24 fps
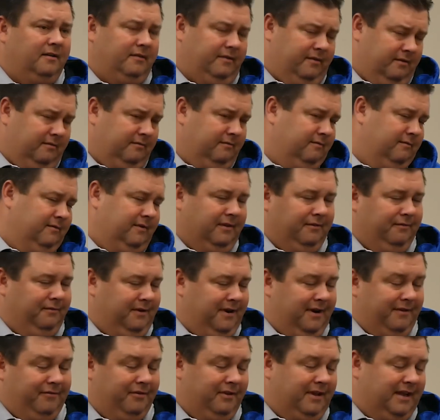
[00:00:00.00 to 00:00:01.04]
the
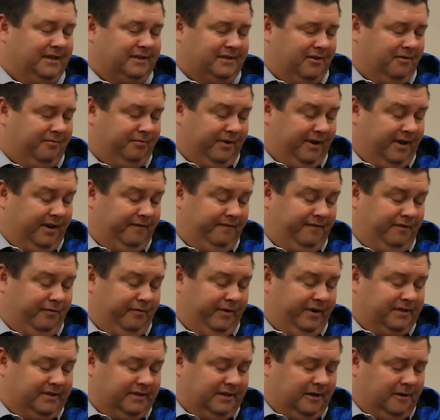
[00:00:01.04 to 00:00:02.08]
whatever last I played a few
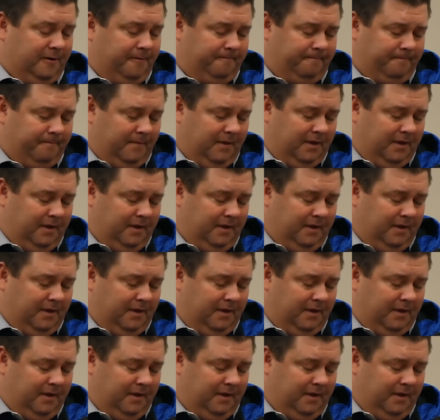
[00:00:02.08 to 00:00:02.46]
weeks ago.